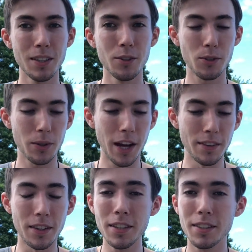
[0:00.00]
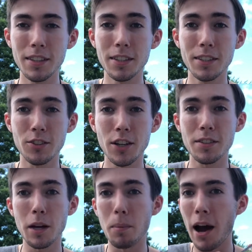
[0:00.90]
So again, this is
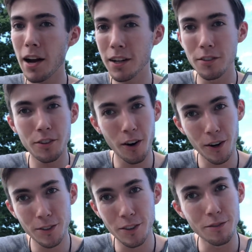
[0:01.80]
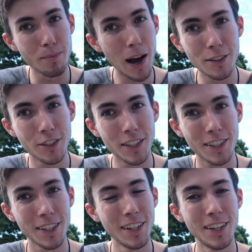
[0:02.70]
just a pack of cards of
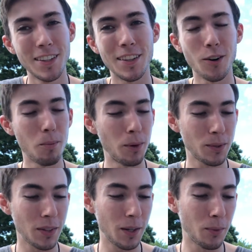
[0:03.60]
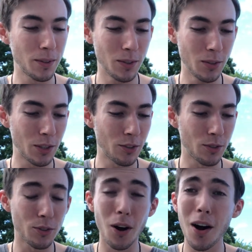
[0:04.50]
magic. They're almost like ones that you can
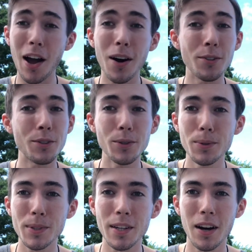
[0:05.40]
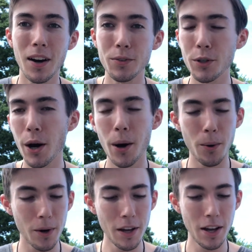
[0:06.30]
just draw out and use it on the
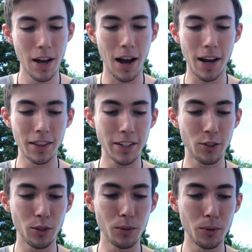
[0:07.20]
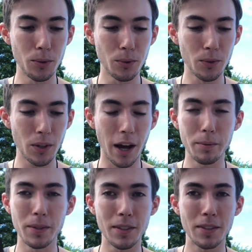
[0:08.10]
go. I like to use, I
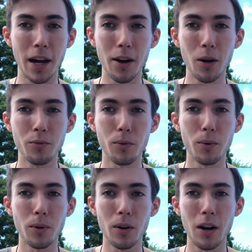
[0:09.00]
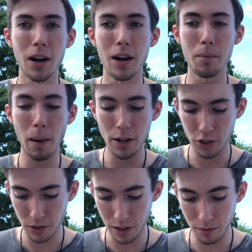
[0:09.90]
would say, tarot for
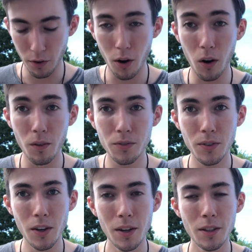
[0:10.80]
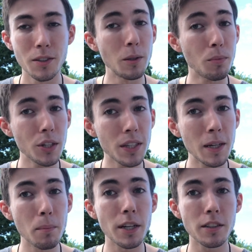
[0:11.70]
magic that involves deep
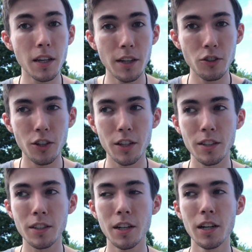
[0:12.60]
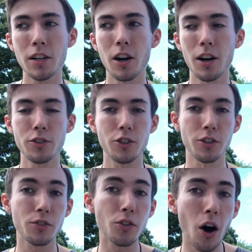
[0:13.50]
breathing, meditation,
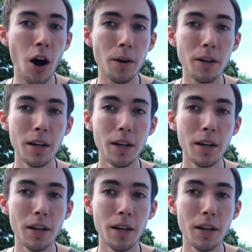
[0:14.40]
conscious thought,